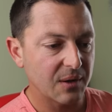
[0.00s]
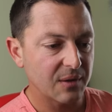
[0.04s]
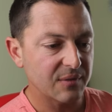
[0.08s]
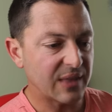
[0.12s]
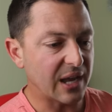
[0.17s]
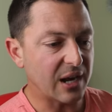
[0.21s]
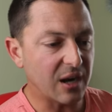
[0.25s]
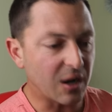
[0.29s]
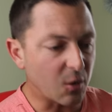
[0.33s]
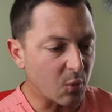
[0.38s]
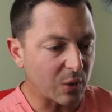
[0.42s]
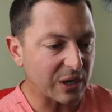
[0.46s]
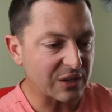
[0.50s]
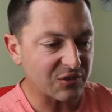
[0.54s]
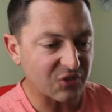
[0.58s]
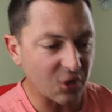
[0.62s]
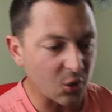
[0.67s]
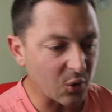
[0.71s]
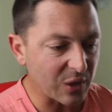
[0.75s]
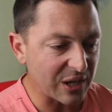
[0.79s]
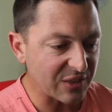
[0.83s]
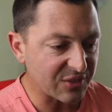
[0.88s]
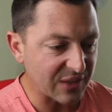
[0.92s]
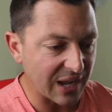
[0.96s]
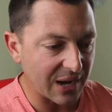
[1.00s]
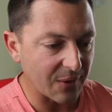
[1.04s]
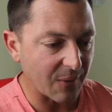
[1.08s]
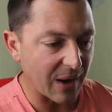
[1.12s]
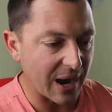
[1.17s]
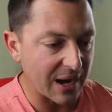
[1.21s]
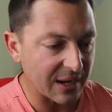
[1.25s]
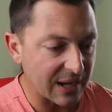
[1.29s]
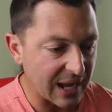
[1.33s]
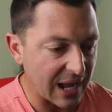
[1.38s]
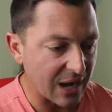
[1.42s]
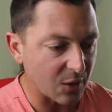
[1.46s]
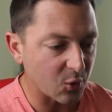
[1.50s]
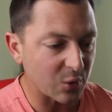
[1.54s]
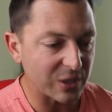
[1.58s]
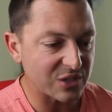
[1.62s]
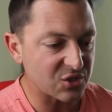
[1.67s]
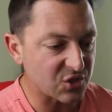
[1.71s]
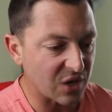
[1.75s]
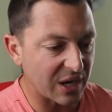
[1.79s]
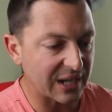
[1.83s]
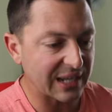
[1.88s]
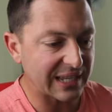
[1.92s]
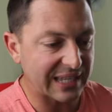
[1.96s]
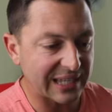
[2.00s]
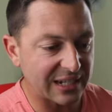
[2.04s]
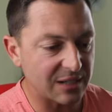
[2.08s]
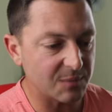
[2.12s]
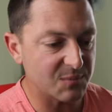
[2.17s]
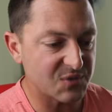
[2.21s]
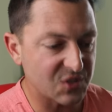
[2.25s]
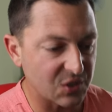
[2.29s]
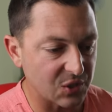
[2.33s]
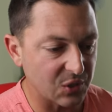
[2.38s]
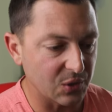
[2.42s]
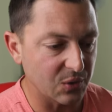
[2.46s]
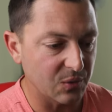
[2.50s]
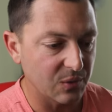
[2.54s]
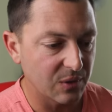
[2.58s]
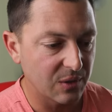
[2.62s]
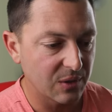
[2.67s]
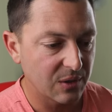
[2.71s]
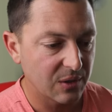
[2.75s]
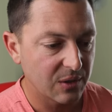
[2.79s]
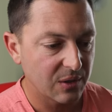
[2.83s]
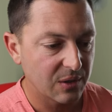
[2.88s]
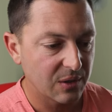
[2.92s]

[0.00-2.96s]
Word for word: They don't want to do anything right now. Quit trying to get them to.